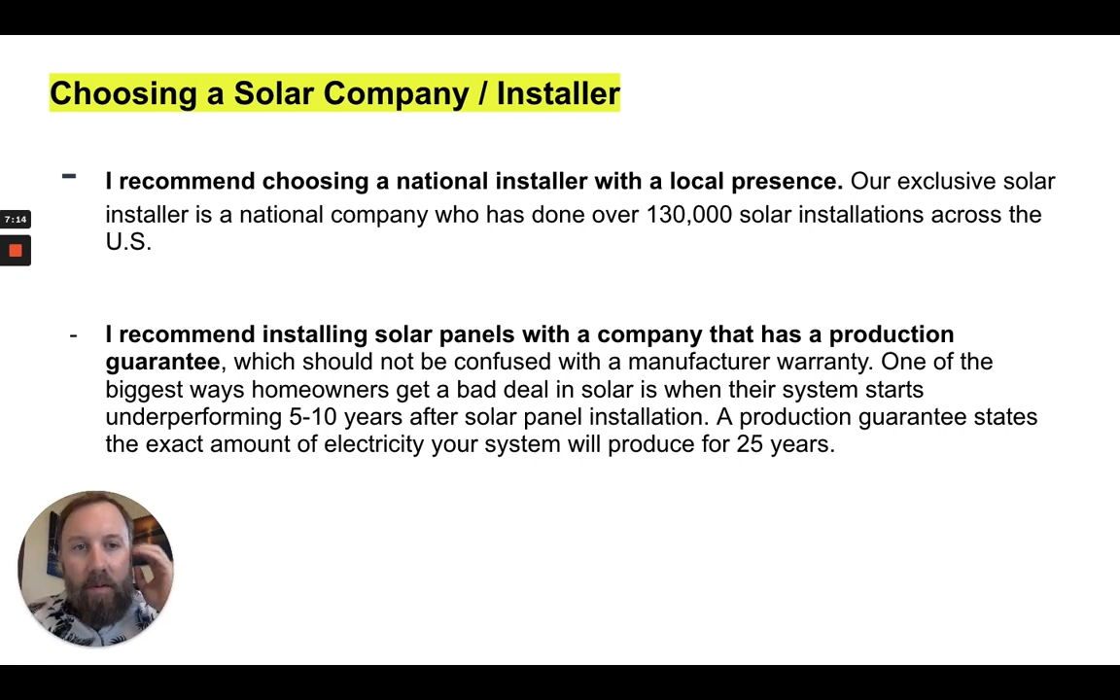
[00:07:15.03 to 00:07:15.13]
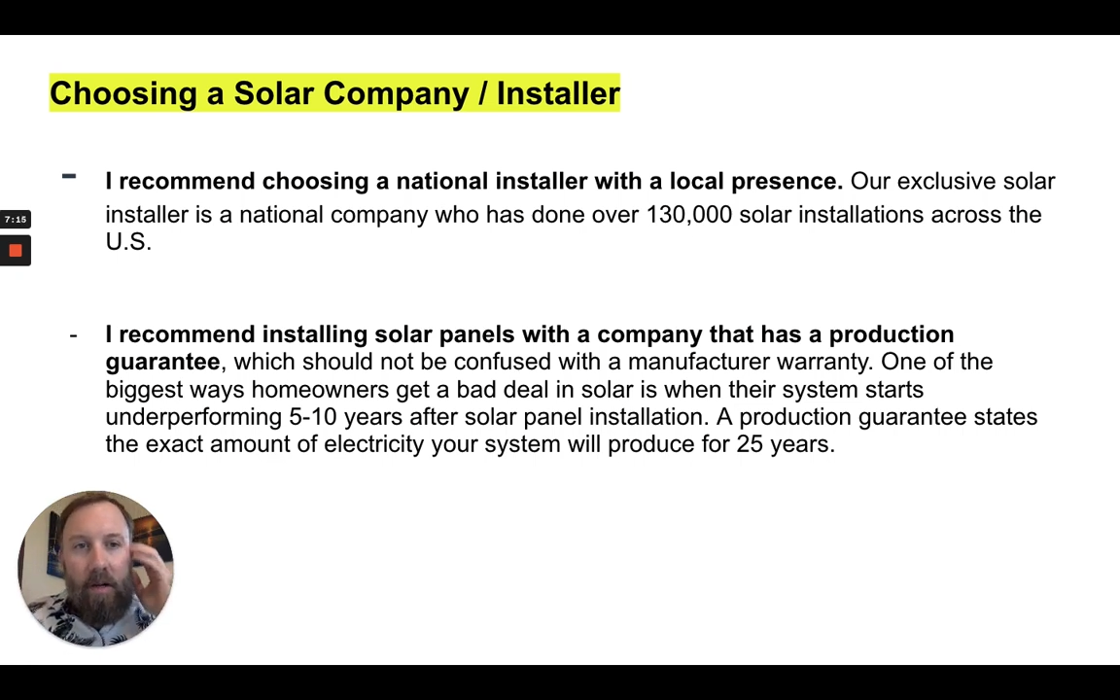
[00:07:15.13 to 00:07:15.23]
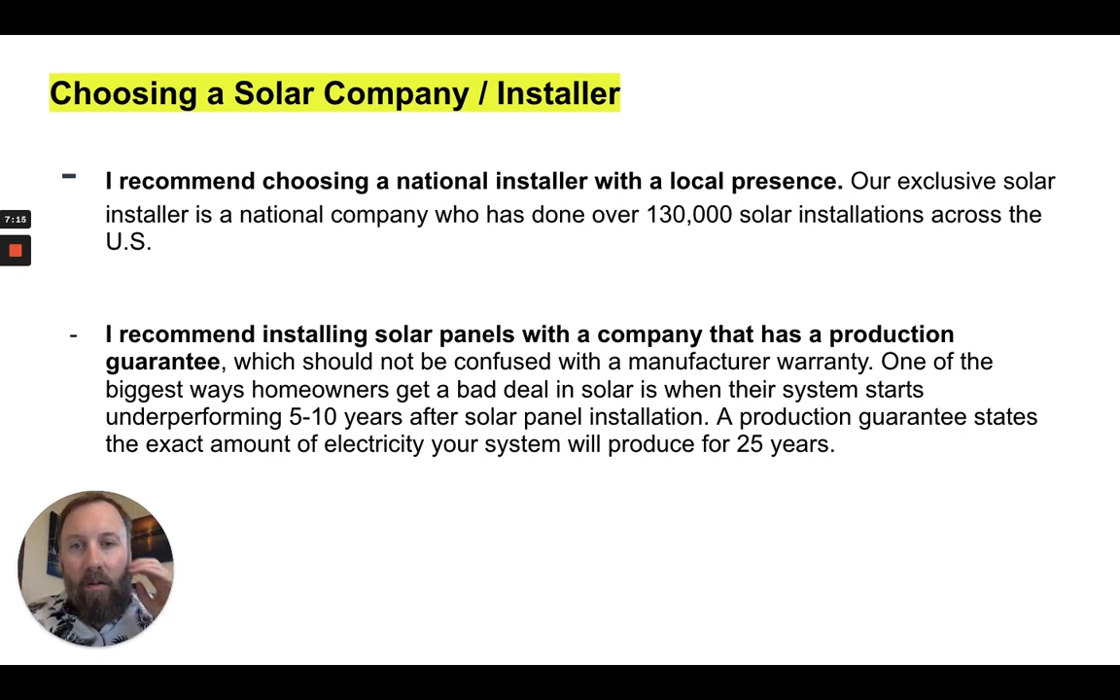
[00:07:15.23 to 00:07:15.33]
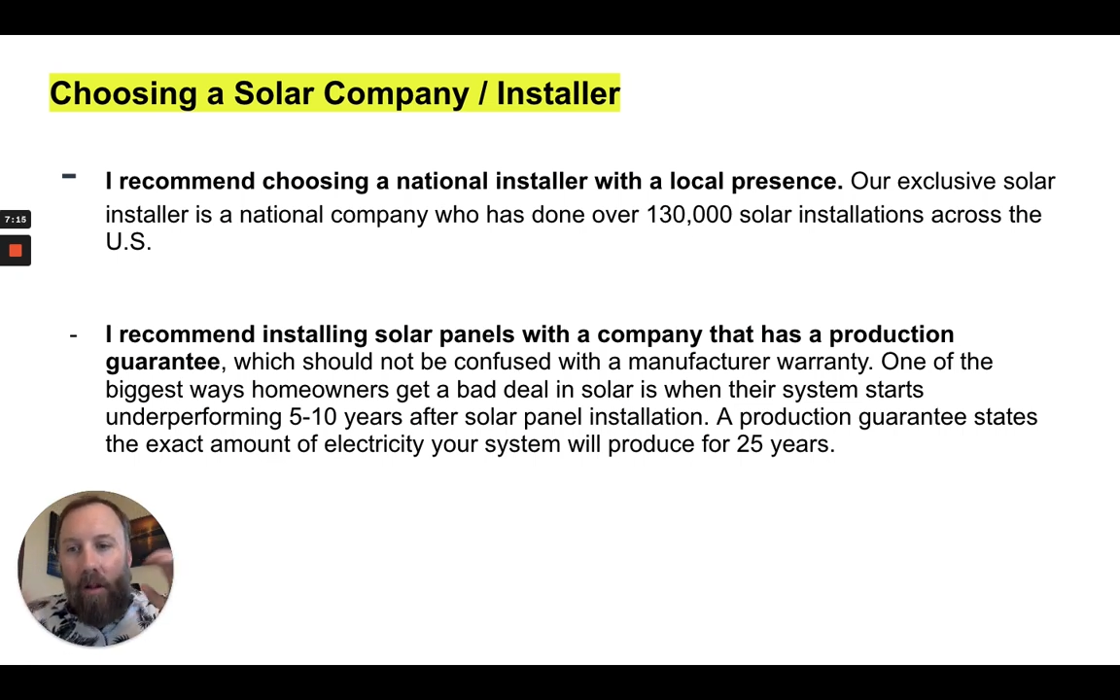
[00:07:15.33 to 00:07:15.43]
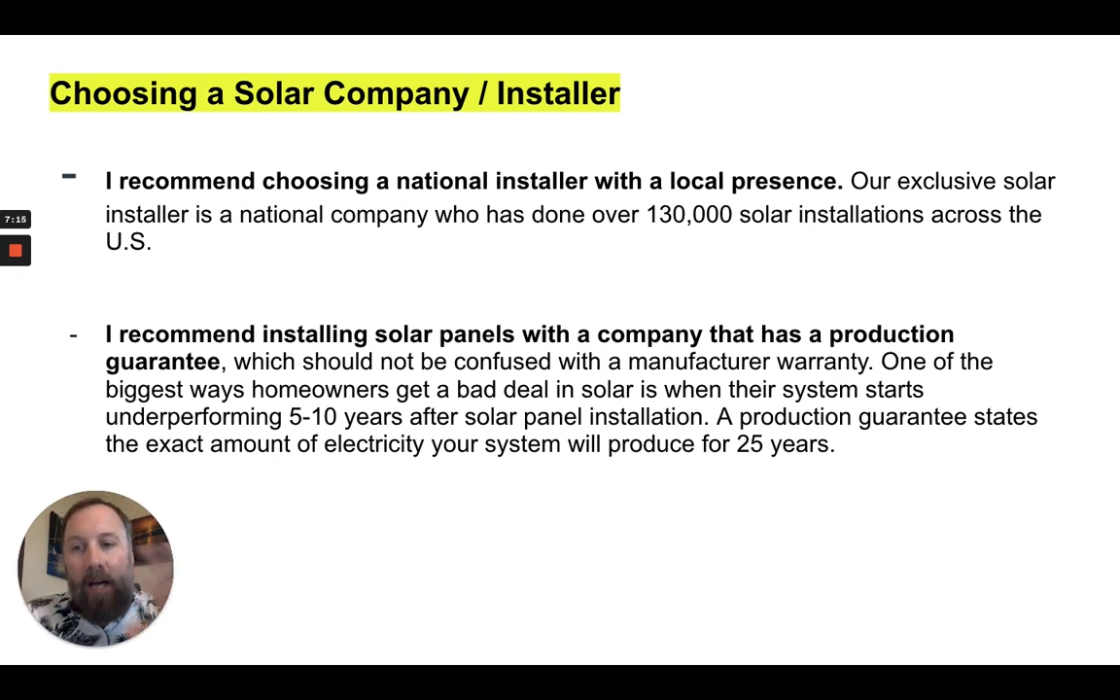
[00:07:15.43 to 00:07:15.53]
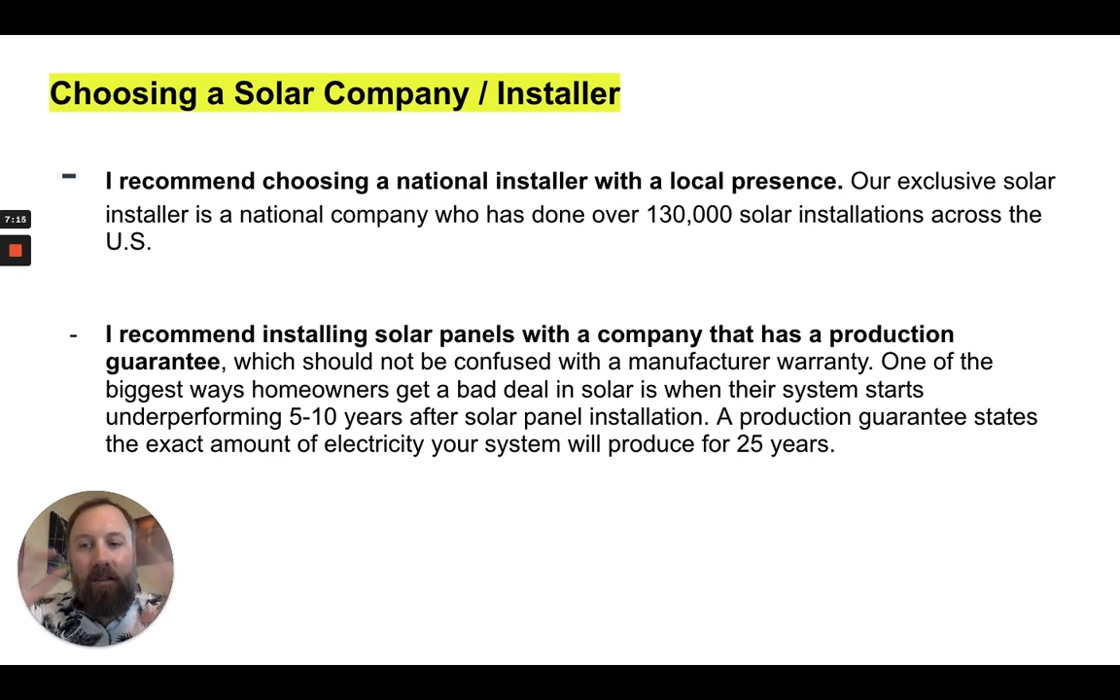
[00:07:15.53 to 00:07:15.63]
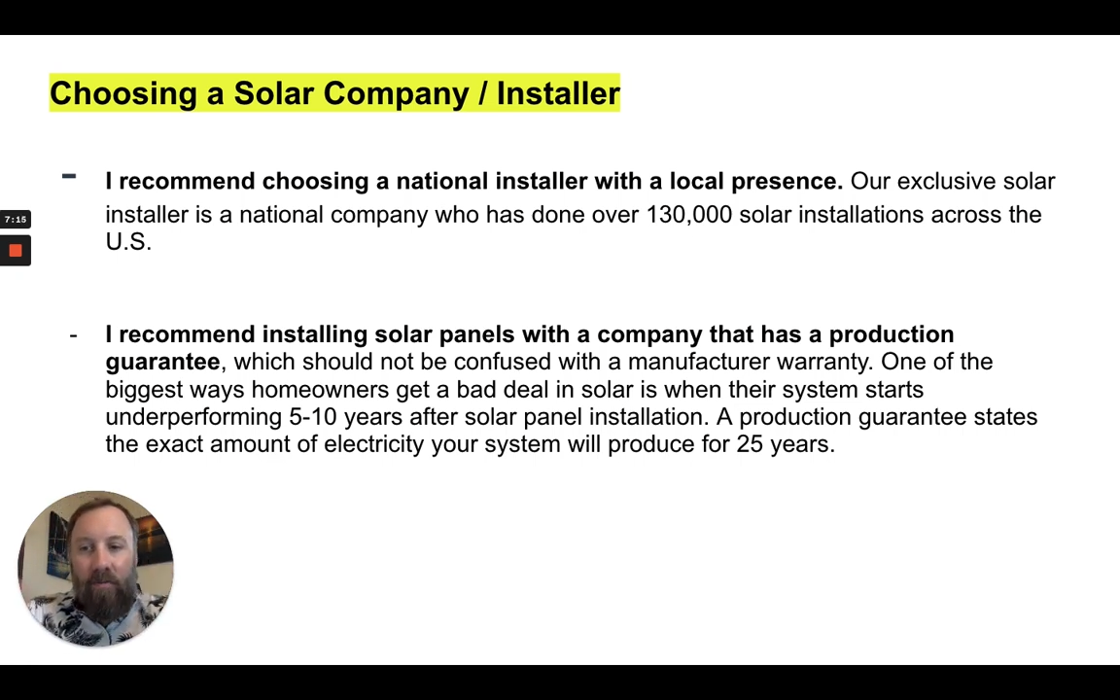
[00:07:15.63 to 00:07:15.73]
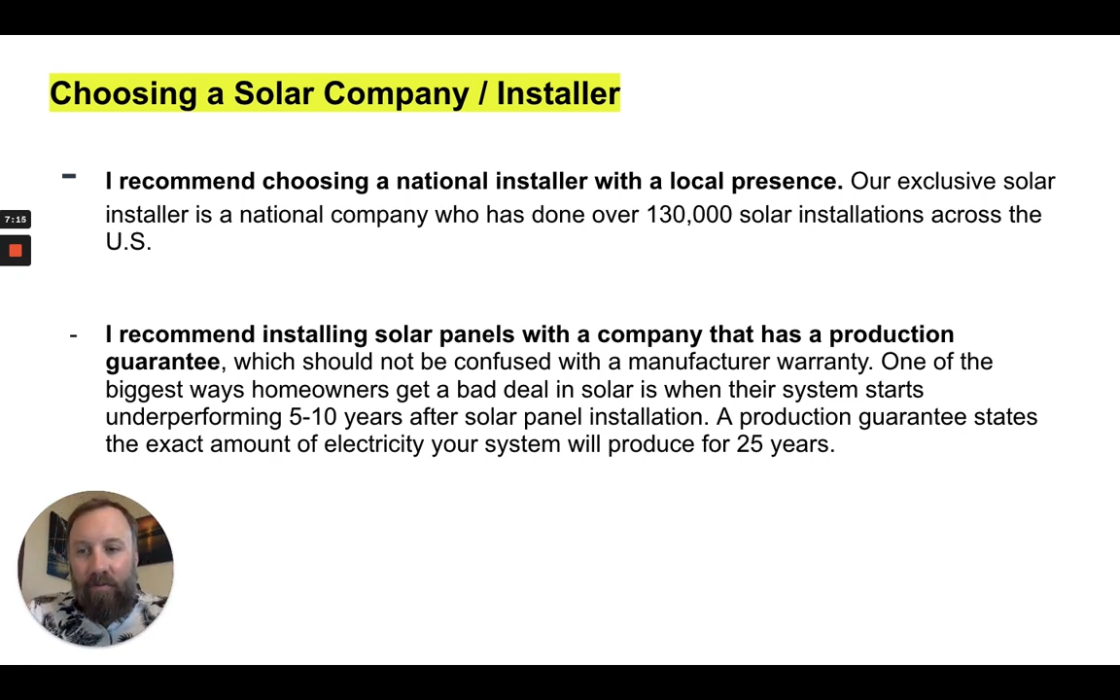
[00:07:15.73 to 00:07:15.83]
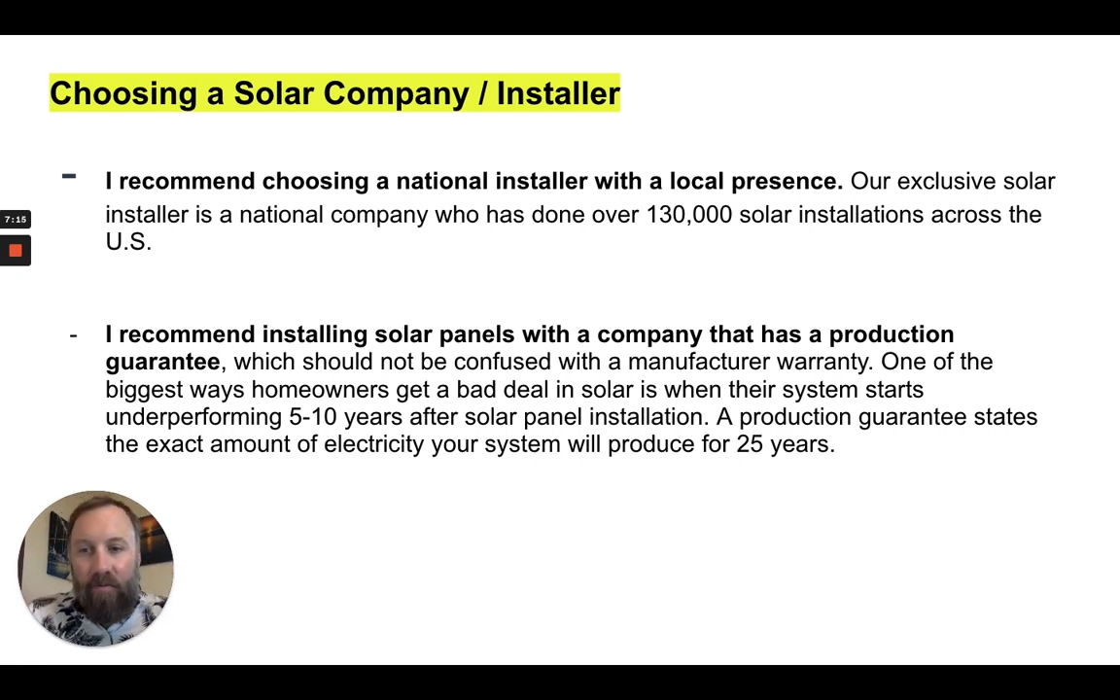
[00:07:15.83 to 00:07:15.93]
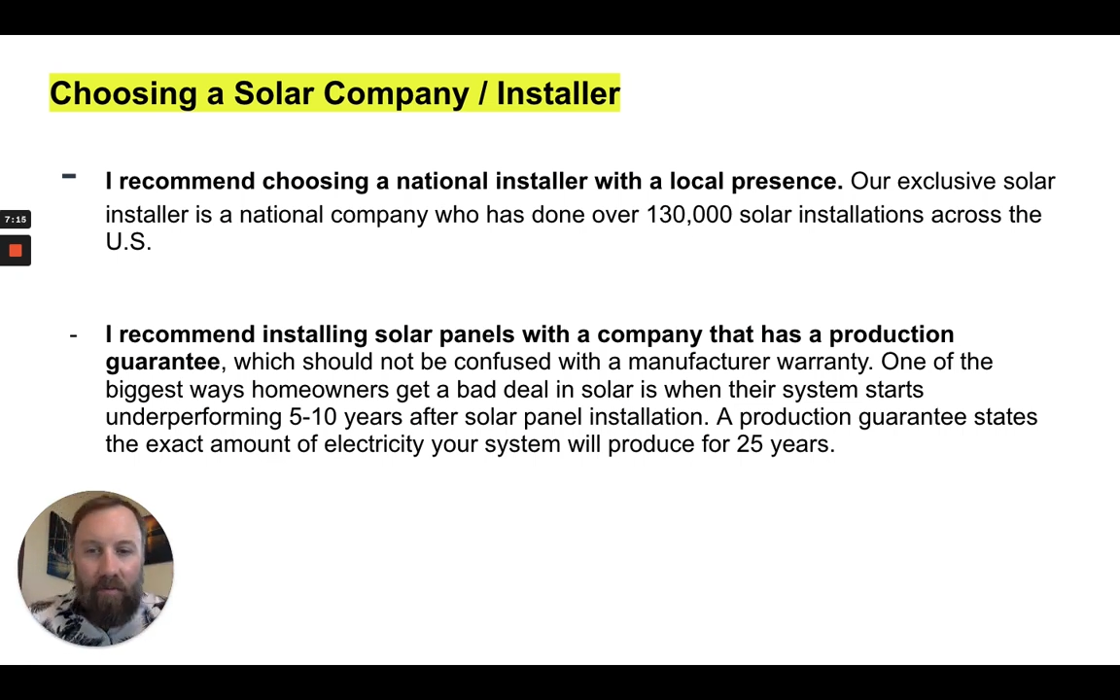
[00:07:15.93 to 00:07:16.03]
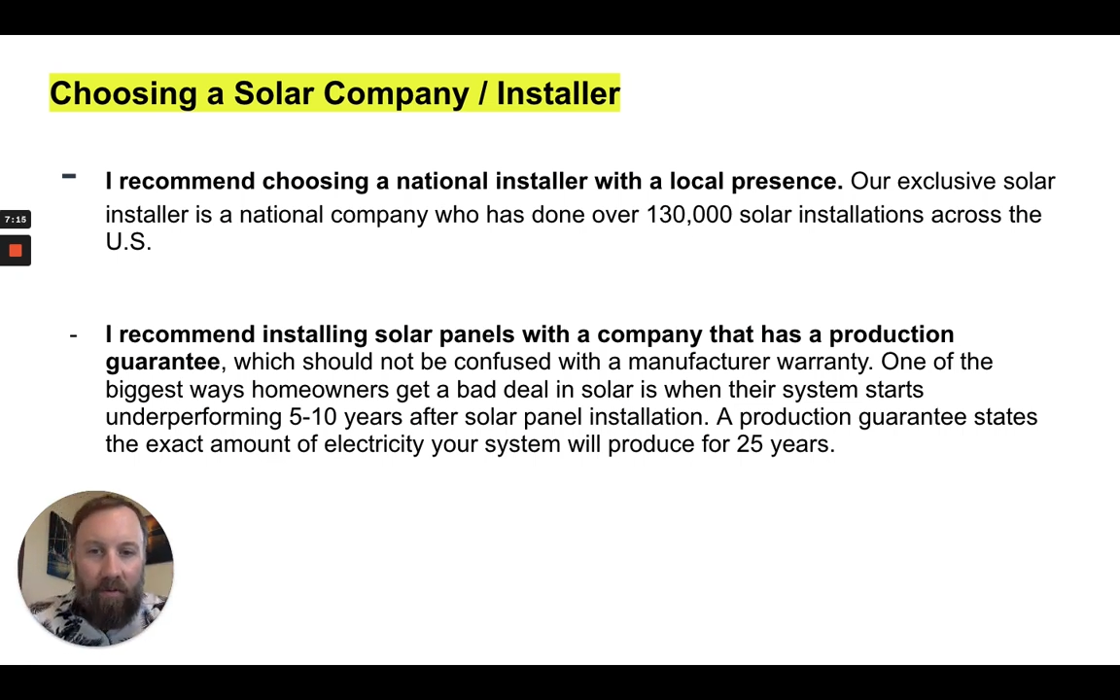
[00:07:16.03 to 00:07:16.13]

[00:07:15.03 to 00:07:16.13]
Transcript: you know, lots of